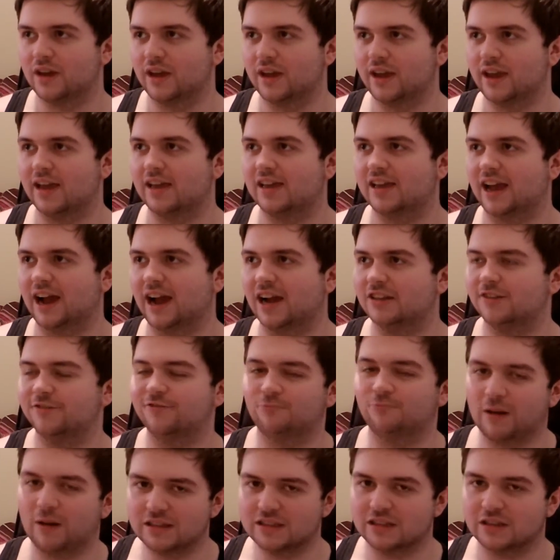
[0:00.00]
it kind of
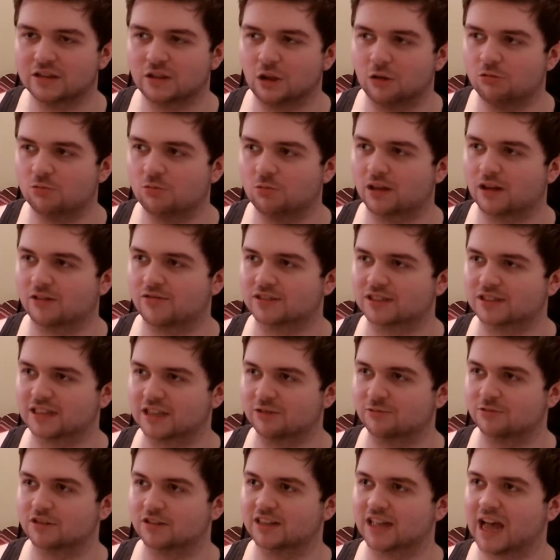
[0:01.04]
went along with what I was thinking
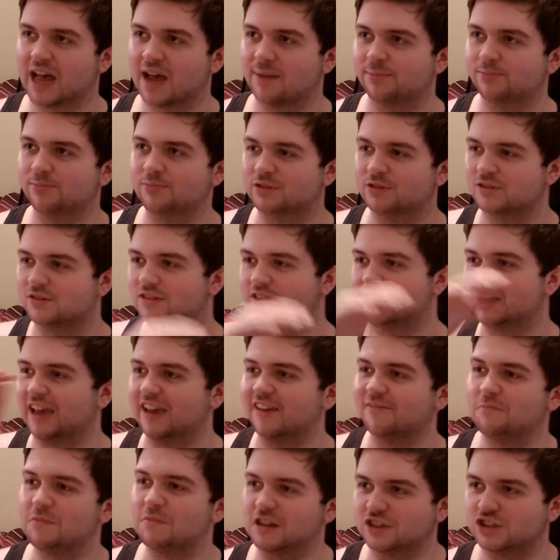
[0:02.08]
was going to happen, but
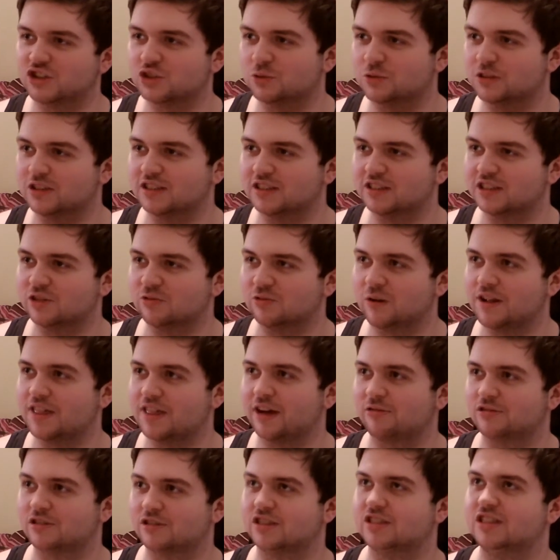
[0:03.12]
gave me a twist in a way that I
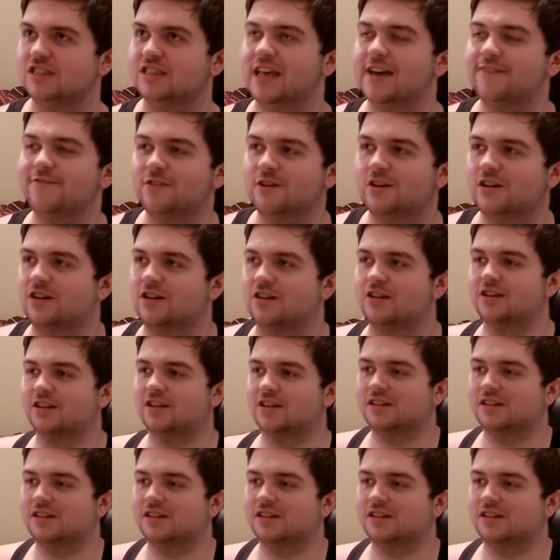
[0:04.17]
was never